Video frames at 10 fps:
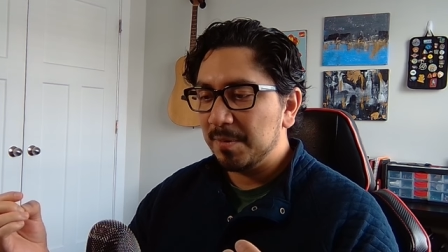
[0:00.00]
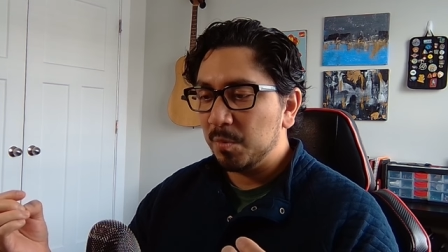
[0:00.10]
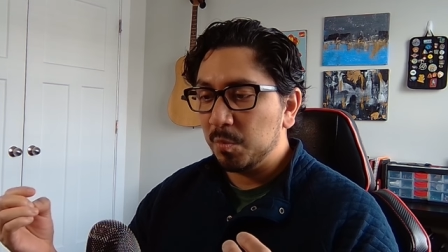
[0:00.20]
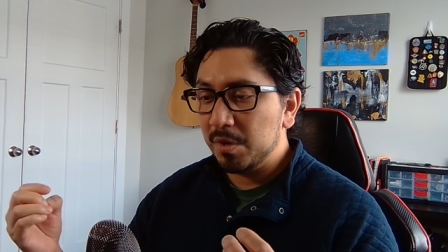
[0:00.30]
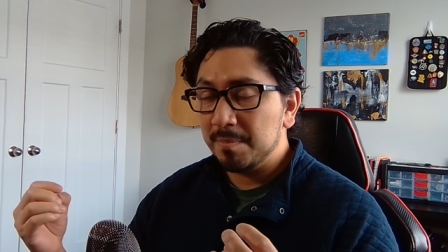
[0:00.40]

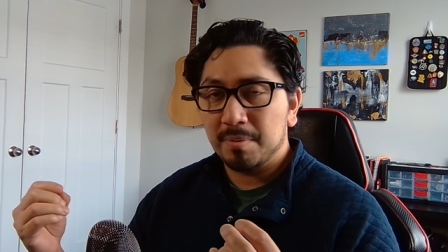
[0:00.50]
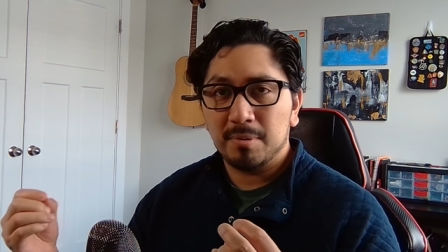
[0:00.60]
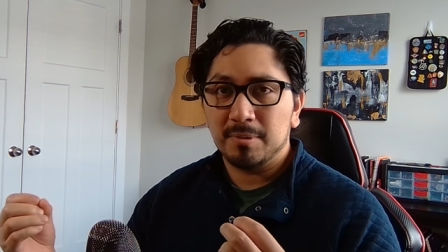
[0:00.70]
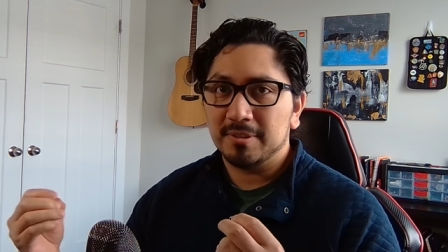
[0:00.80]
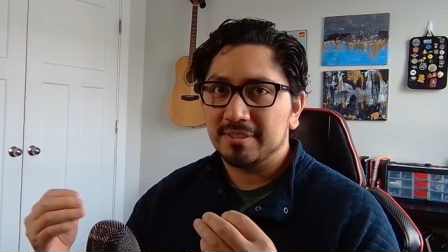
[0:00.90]
we
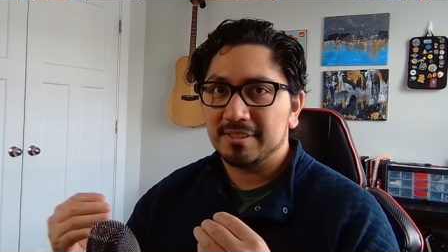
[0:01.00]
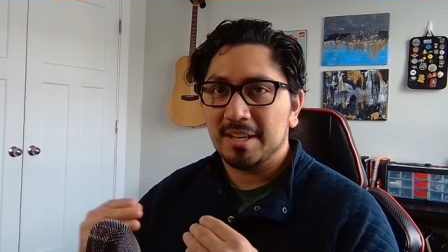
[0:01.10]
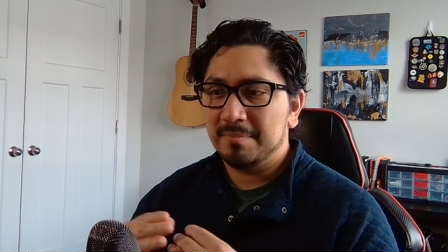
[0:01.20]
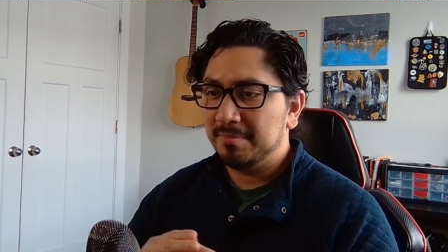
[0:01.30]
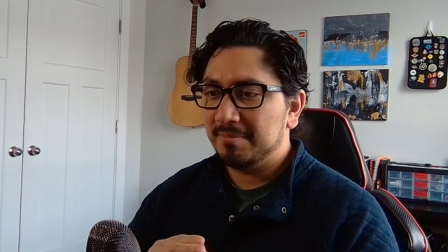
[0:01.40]
pulled
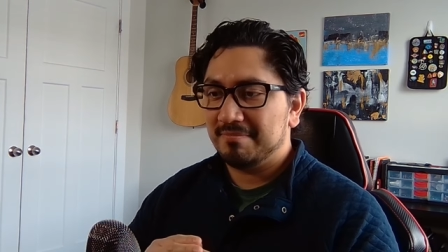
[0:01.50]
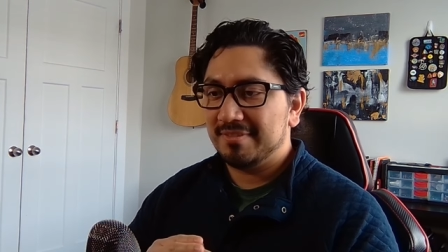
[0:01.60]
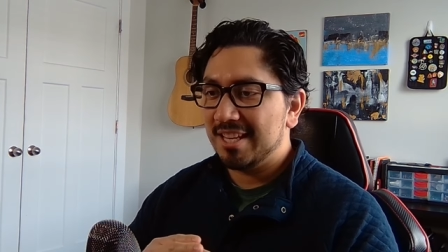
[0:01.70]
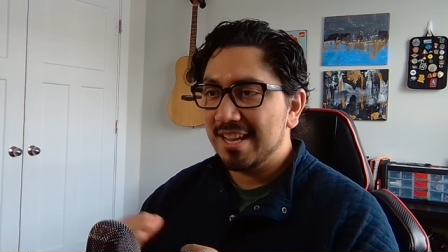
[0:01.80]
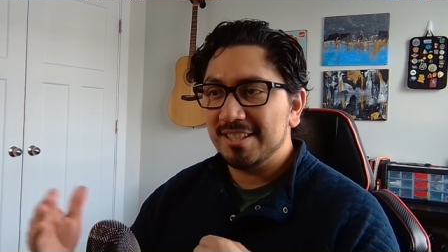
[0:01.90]
some
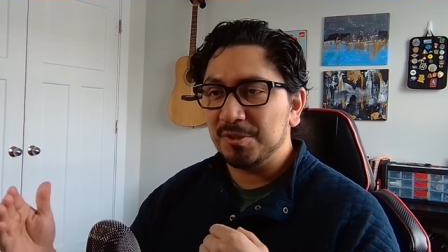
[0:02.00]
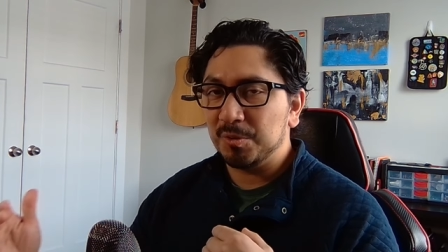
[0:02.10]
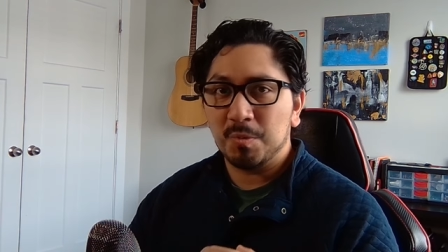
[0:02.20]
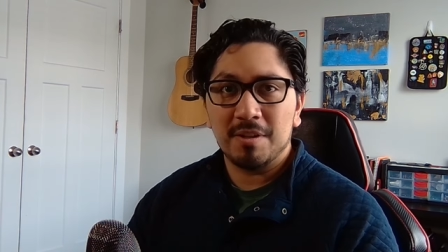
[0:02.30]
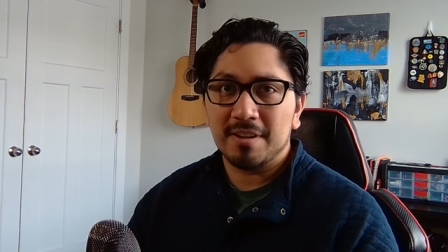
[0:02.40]
10 to
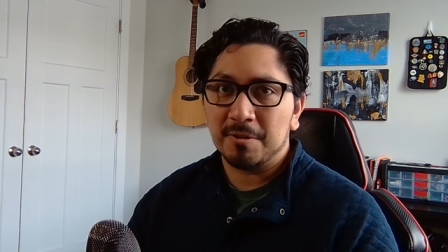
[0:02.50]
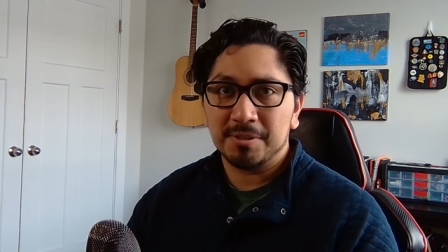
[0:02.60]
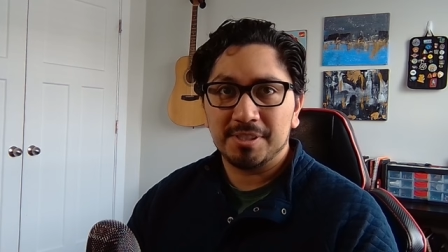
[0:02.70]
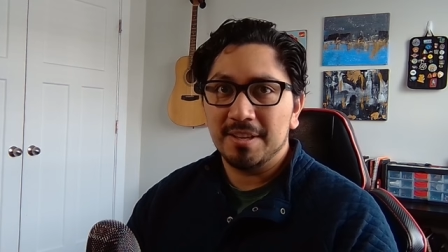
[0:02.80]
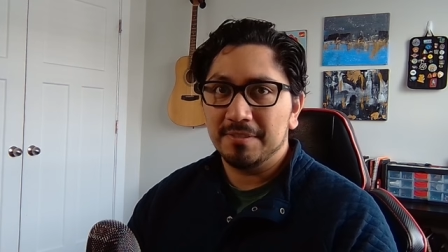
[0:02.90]
12 hour
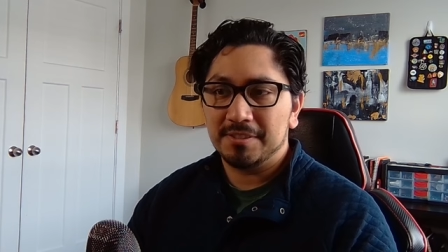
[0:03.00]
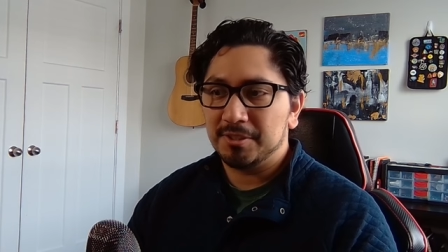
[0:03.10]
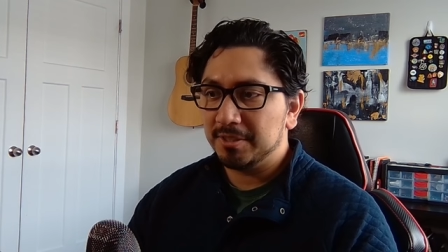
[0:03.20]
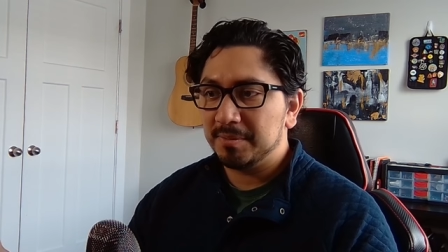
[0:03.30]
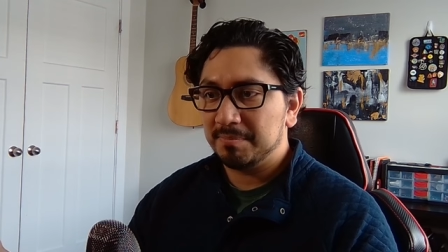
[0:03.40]
shifts
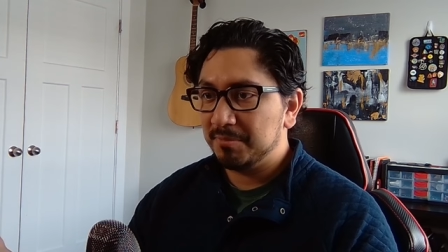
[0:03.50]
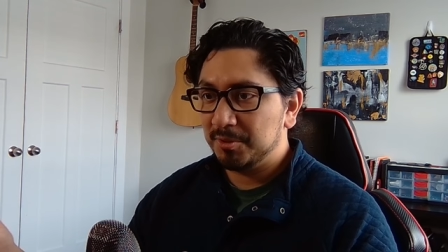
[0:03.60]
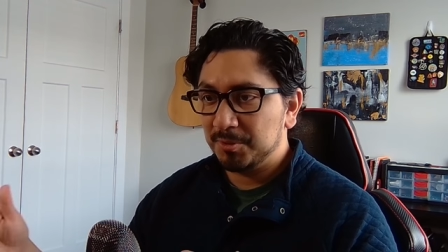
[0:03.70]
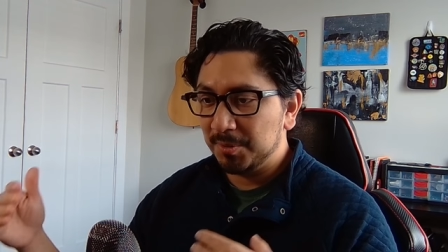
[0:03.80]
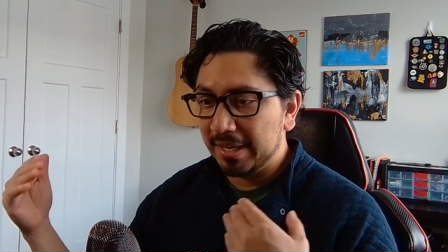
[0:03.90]
just
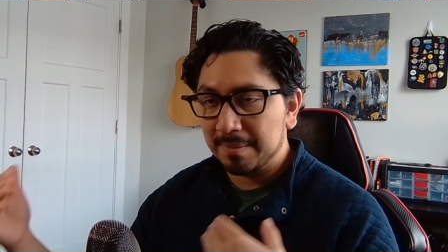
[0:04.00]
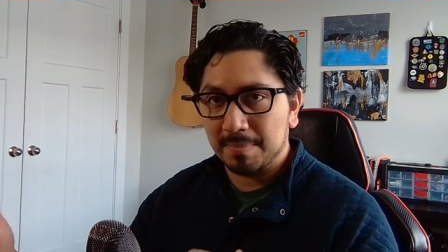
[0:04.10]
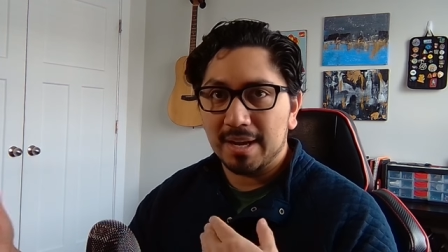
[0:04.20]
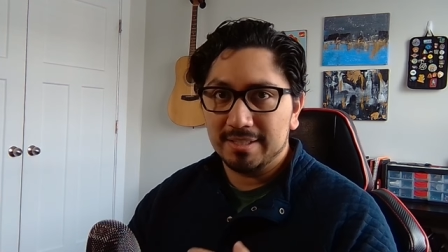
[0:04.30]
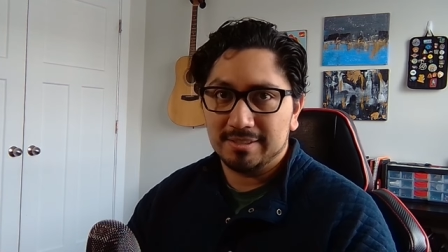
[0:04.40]
to get
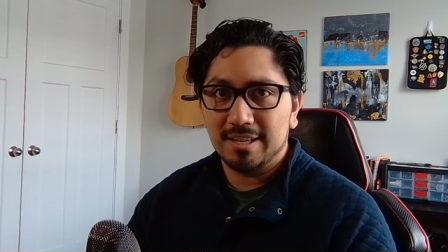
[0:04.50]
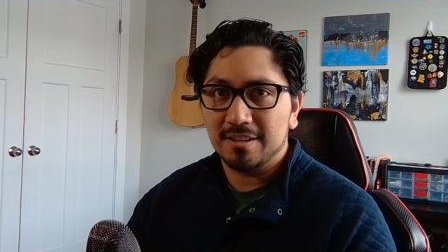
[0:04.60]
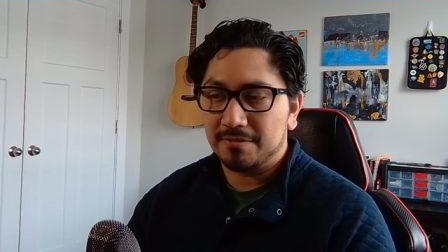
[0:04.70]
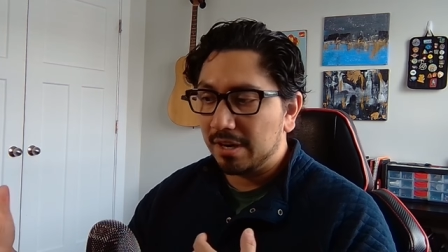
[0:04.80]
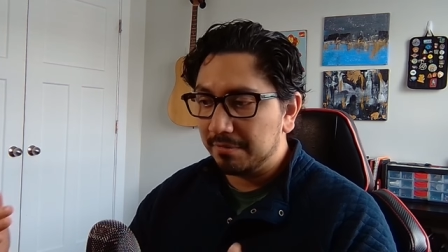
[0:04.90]
pies done
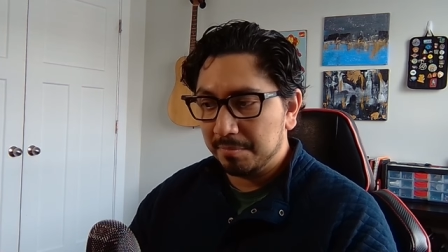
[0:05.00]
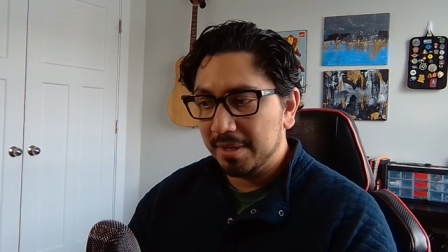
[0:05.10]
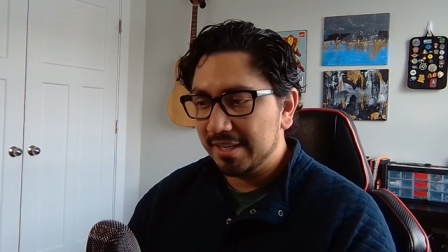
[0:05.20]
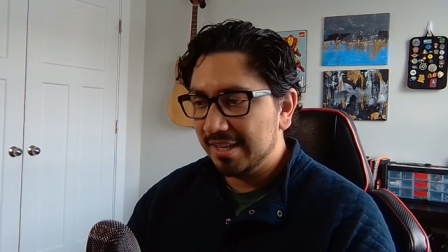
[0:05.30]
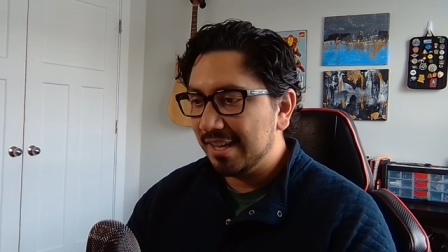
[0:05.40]
for
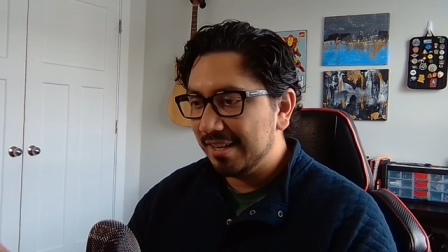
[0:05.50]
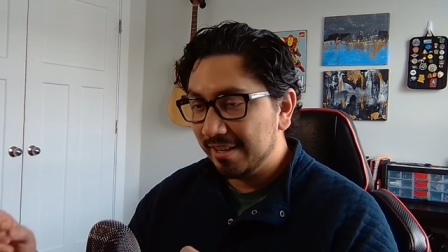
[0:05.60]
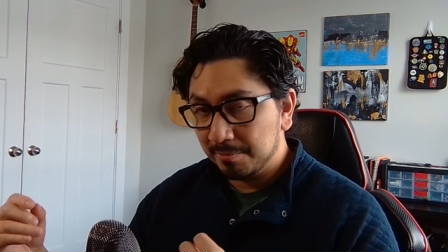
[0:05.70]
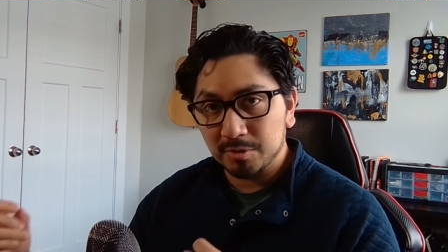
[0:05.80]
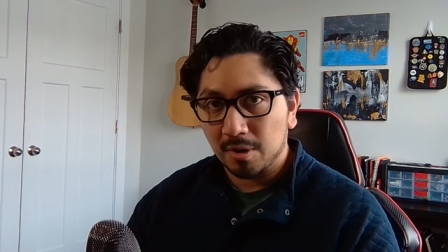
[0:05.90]
everybody and it,
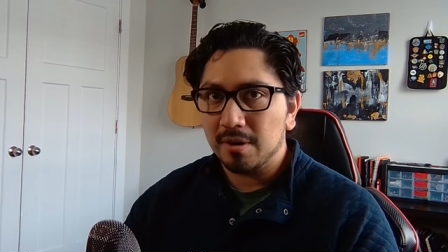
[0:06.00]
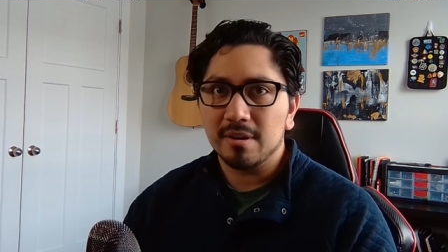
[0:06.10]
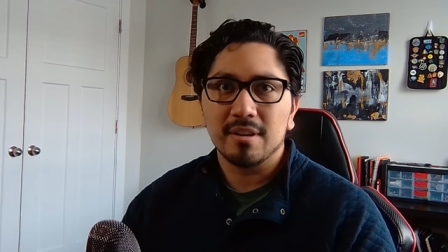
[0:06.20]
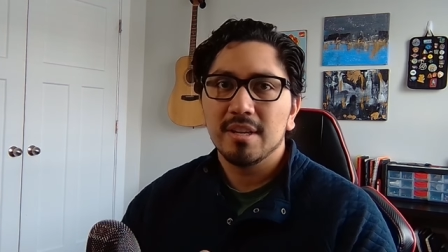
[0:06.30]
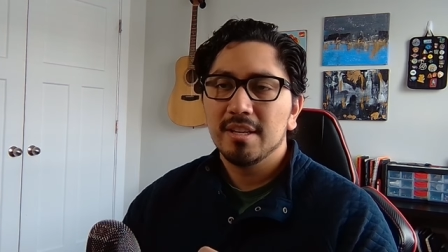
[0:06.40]
it was hard
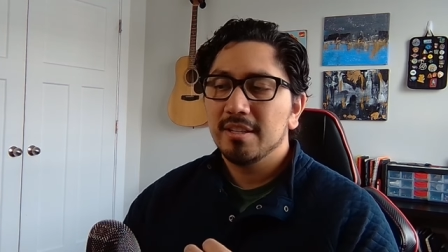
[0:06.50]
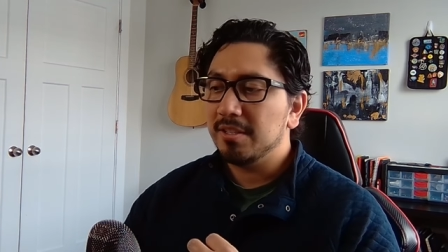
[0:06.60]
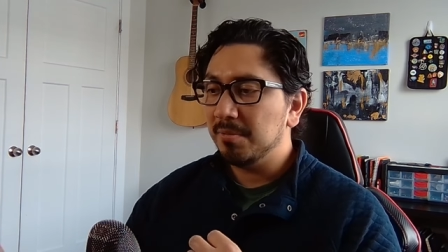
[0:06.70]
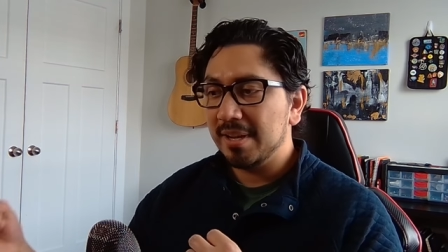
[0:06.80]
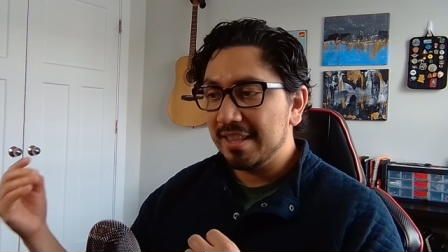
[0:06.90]

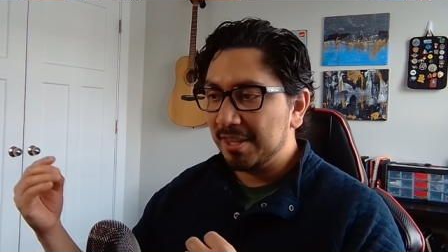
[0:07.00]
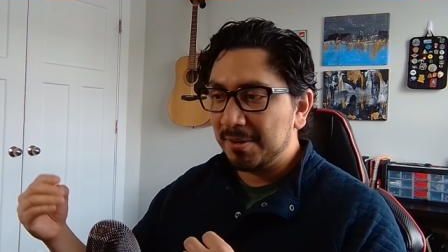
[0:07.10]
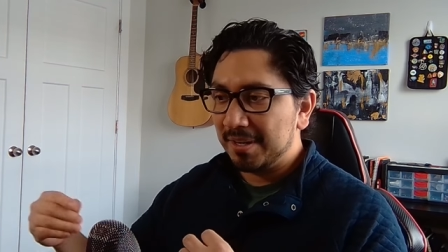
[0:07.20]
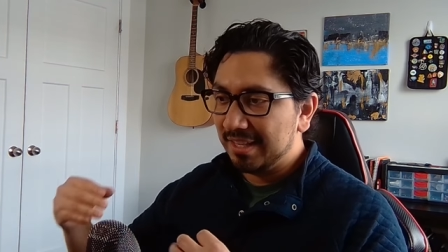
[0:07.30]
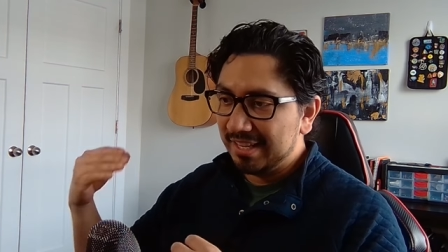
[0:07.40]
you would get there
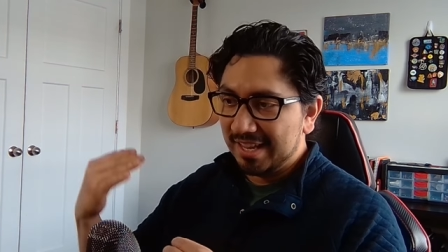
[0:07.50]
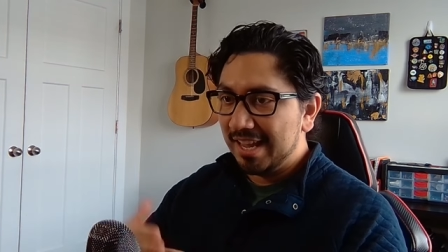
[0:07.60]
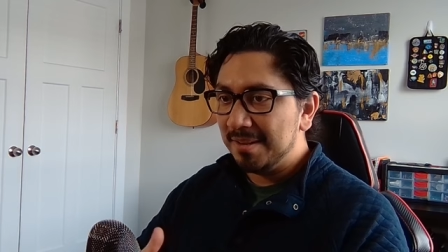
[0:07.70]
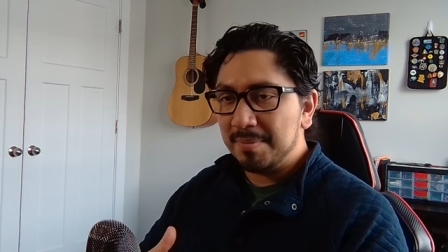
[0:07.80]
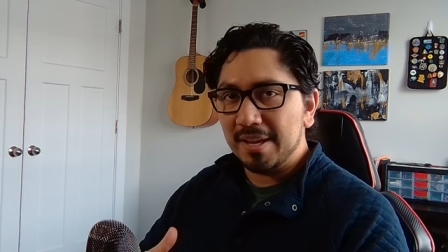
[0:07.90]
at like
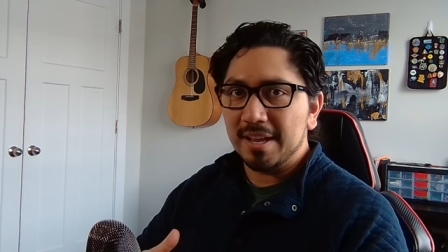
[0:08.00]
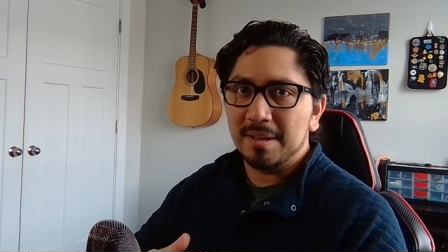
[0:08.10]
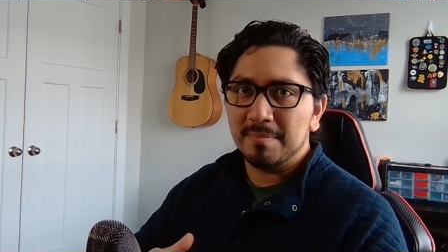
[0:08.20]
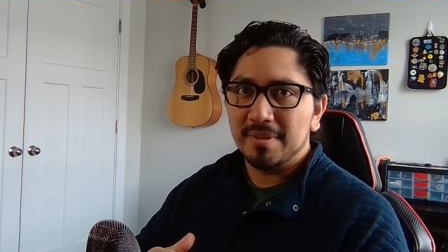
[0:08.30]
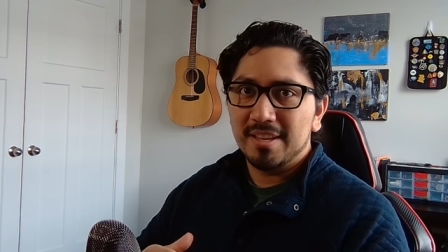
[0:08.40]
8
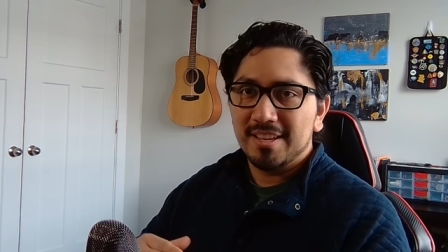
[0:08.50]
p.m